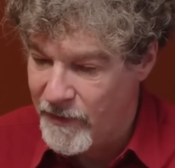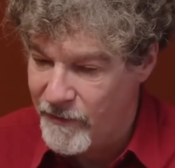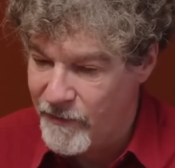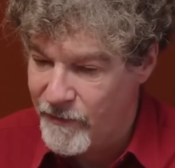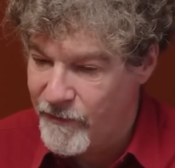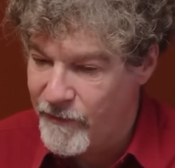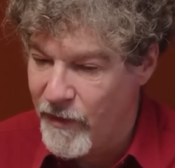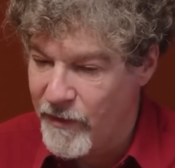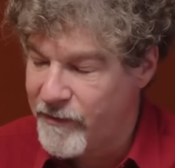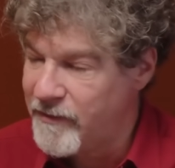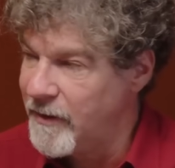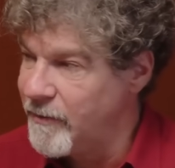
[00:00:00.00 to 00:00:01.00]
the
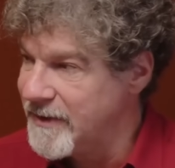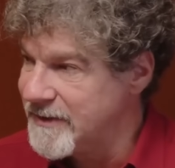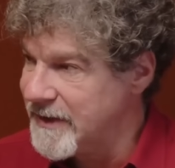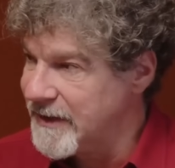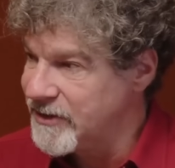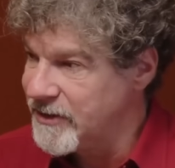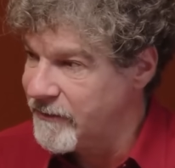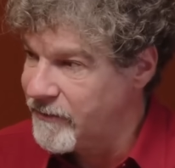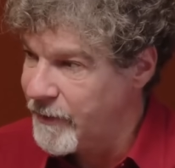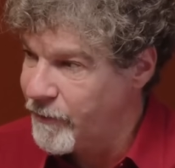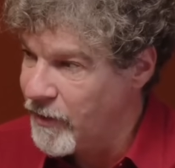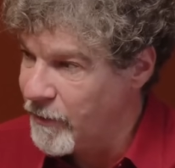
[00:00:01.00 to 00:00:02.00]
false demonization of
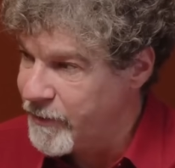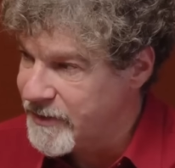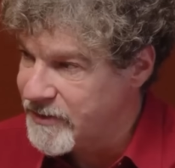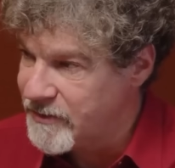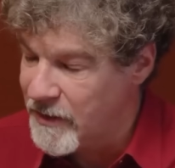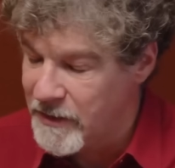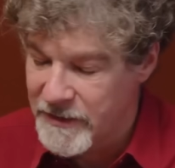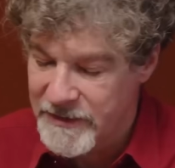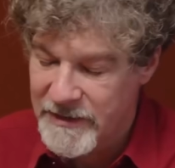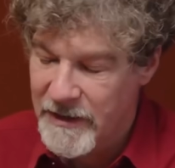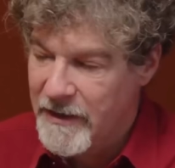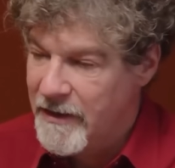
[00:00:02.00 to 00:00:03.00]
repurposed
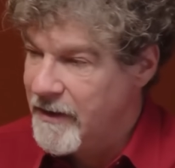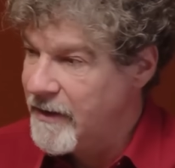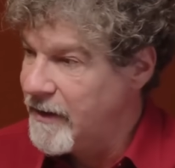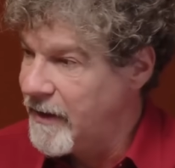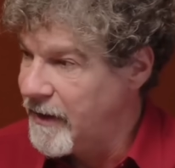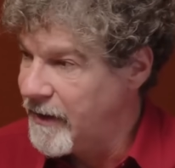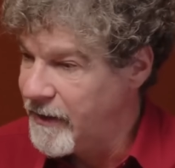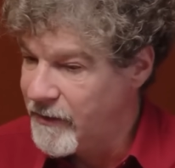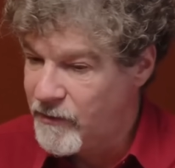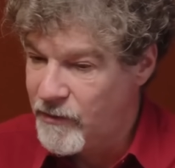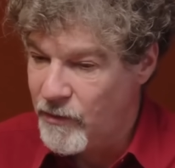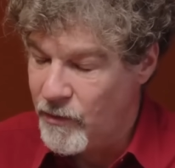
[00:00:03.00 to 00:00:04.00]
drugs uh,
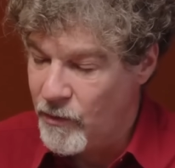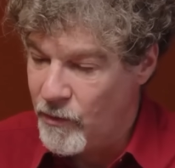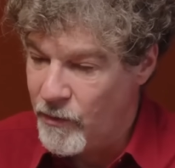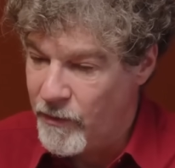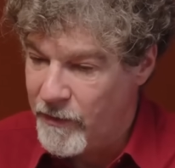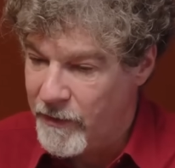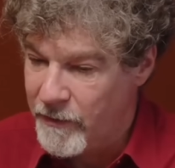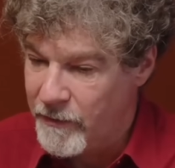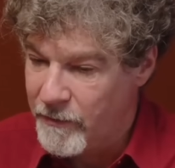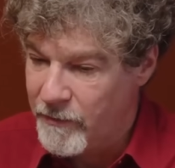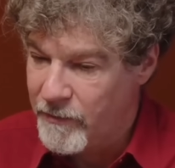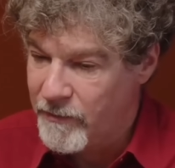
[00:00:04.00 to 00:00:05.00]
to
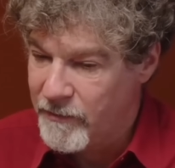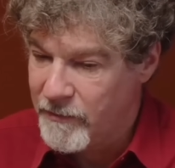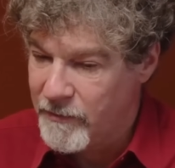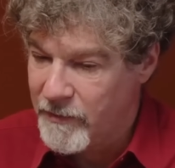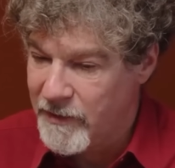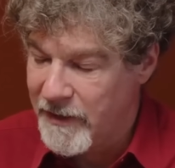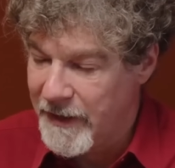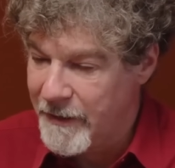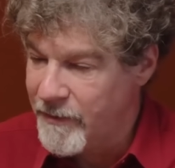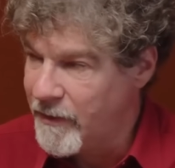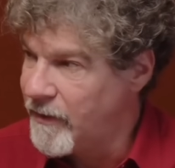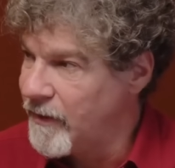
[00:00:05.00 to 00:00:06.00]
the
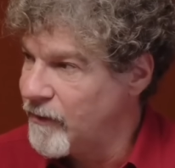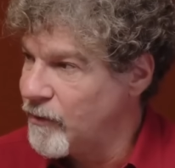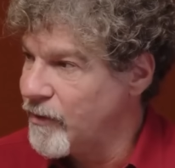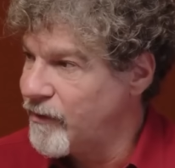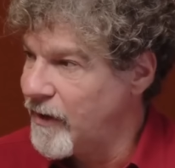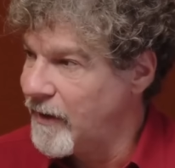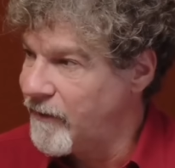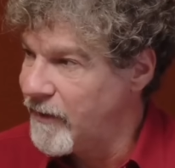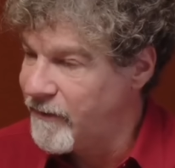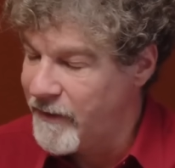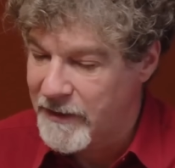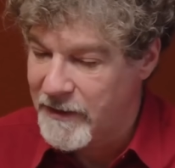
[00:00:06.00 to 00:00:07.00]
claim that things were safe and
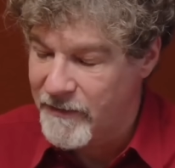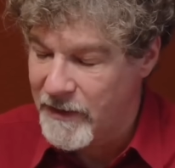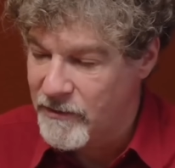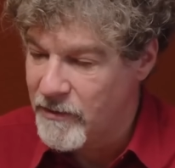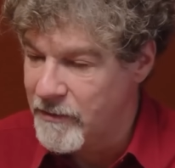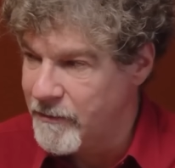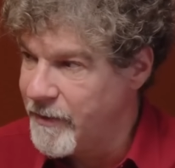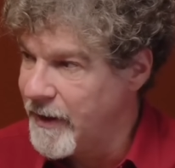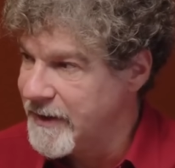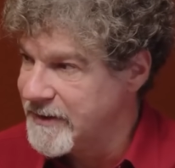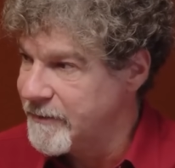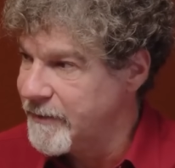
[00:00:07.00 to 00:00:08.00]
effective that couldn't
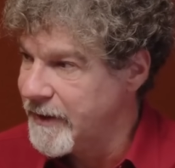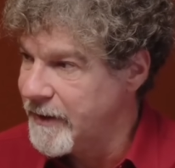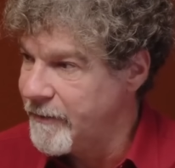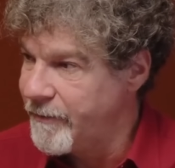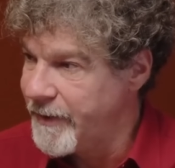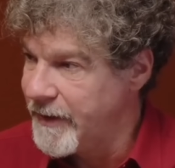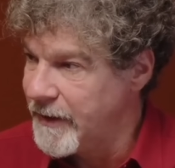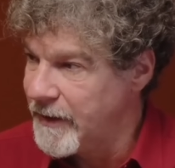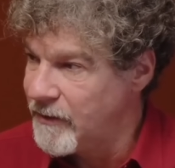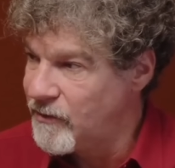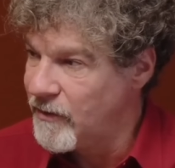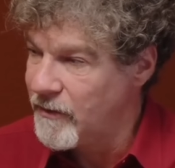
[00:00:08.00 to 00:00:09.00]
possibly be,